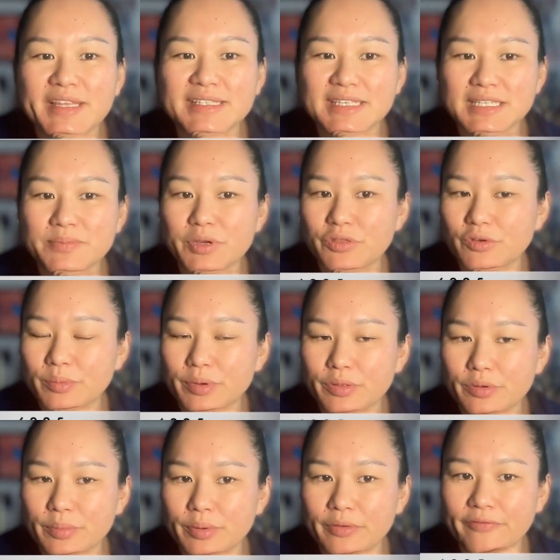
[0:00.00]

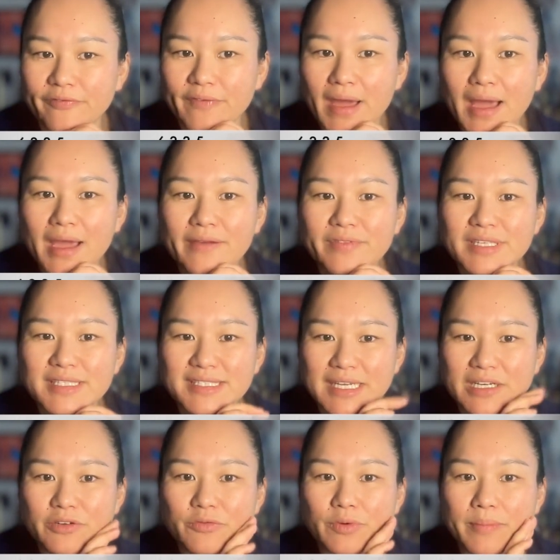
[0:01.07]
6.3.3.5, the
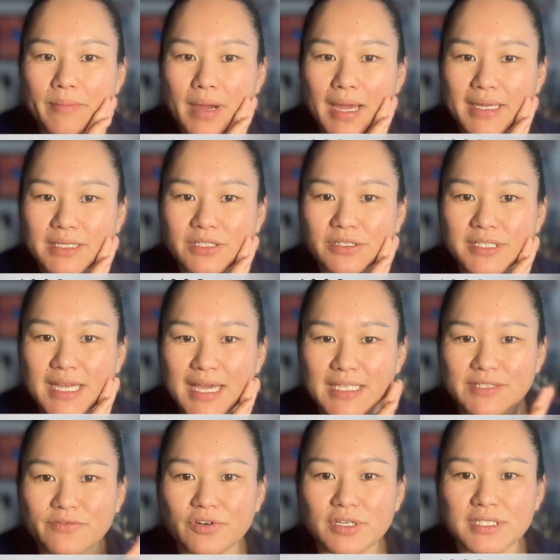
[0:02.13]
standard reminder
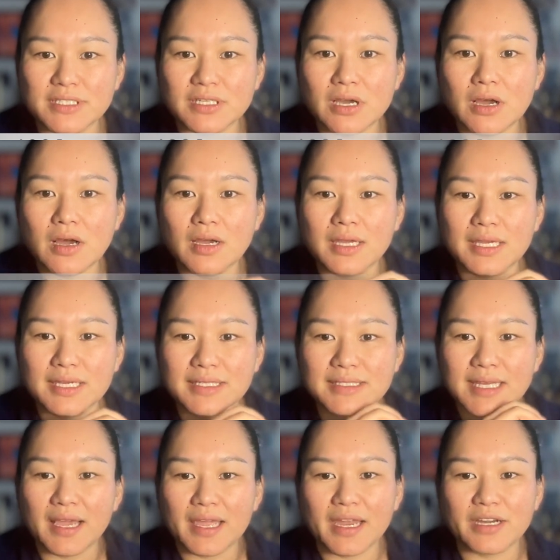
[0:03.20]
text for a song is
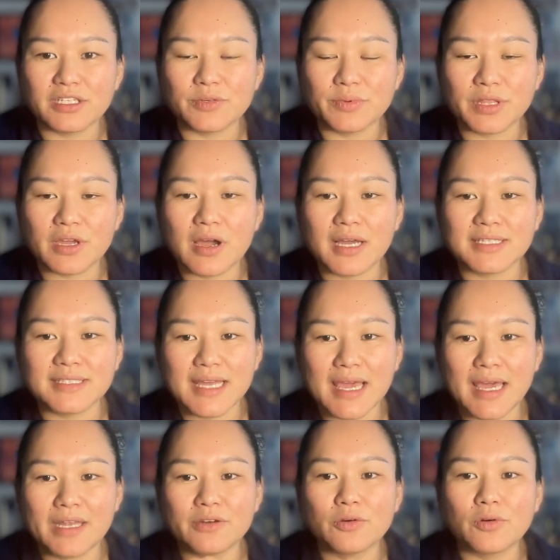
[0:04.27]
a character with cost
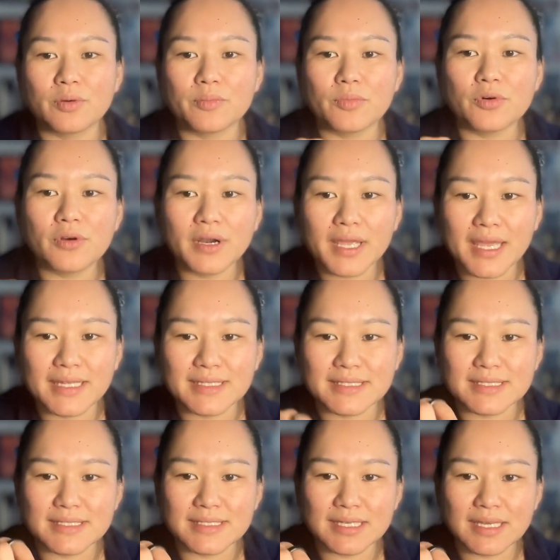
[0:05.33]
N or more can
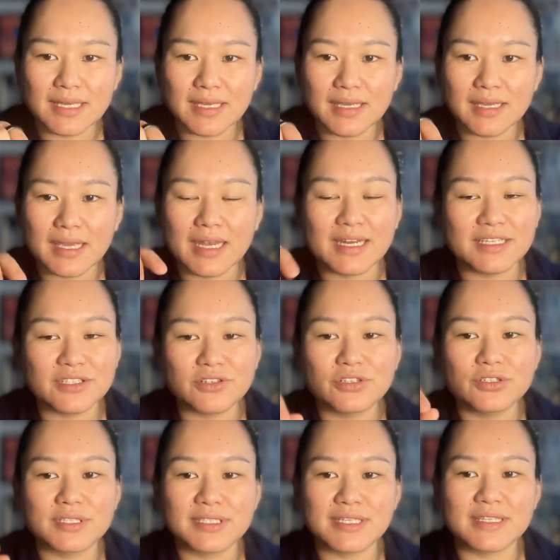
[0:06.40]
exert
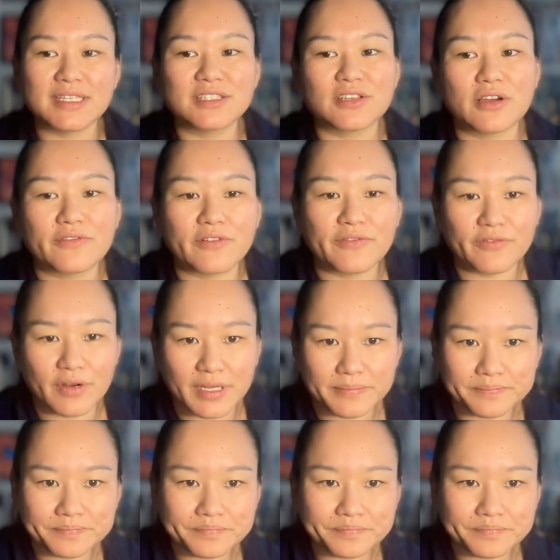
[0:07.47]
to sing the song for free.